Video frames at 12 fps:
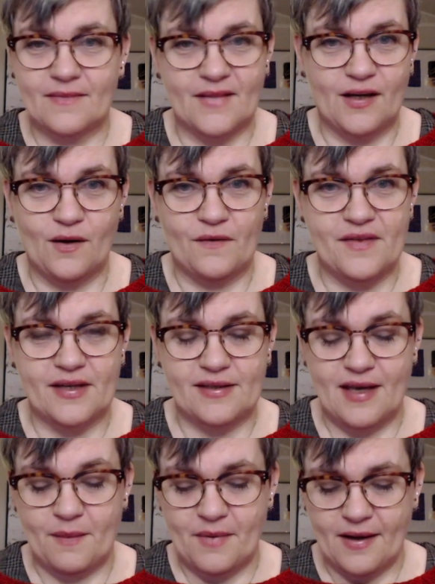I love that
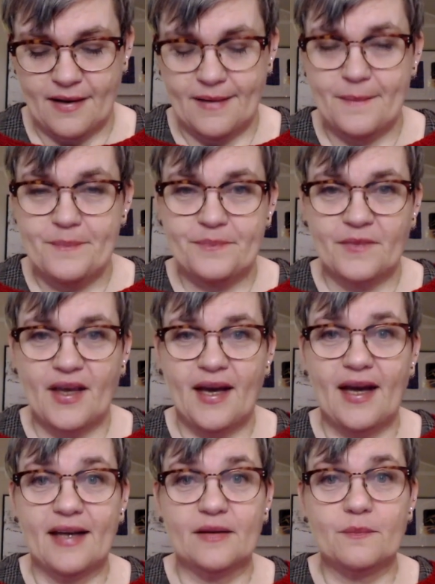name.
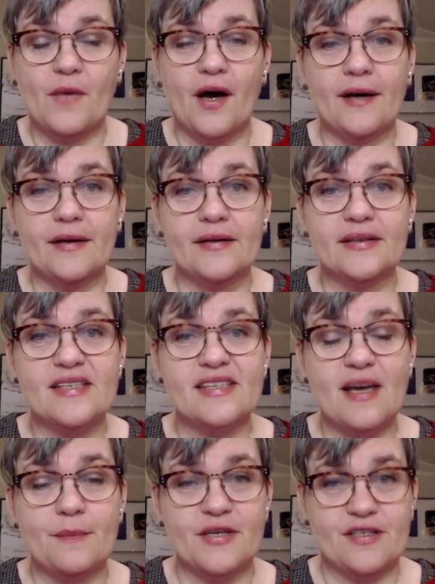And my
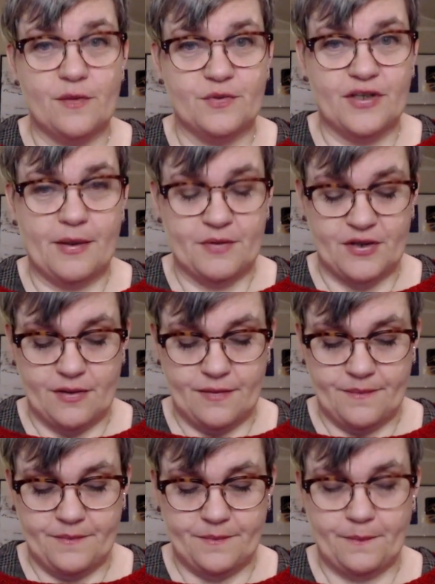December subscription
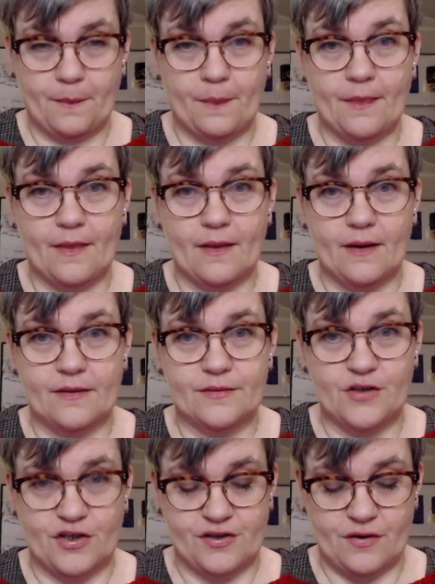
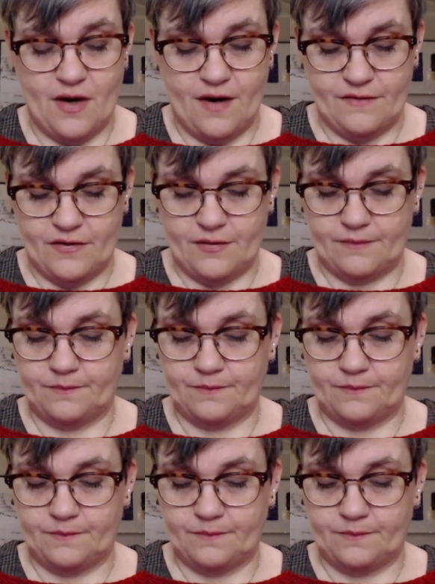just arrived.